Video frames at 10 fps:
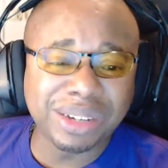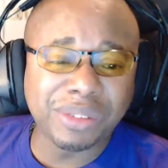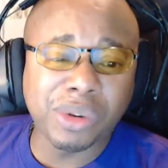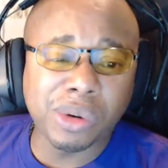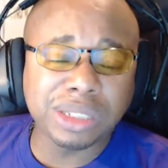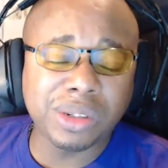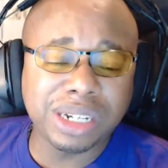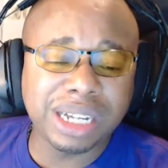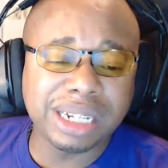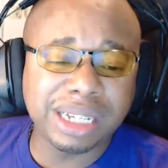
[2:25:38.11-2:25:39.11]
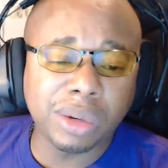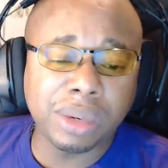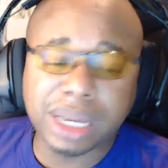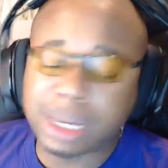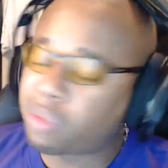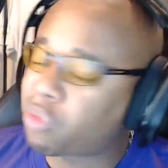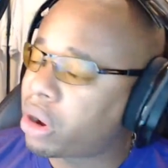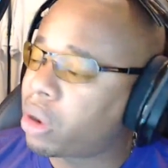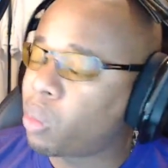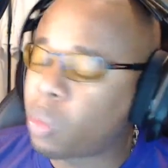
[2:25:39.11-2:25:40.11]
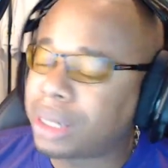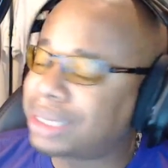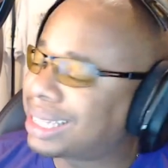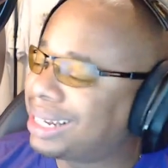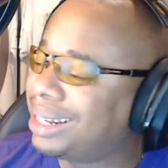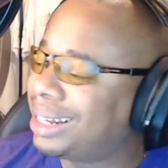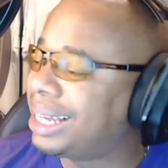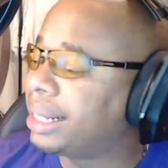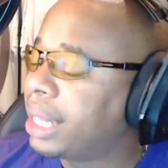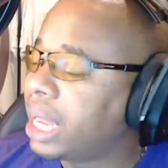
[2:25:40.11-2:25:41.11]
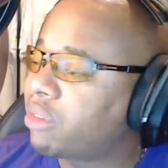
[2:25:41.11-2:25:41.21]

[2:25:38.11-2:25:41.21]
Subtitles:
And of course, LordCognito here. The realm was lit.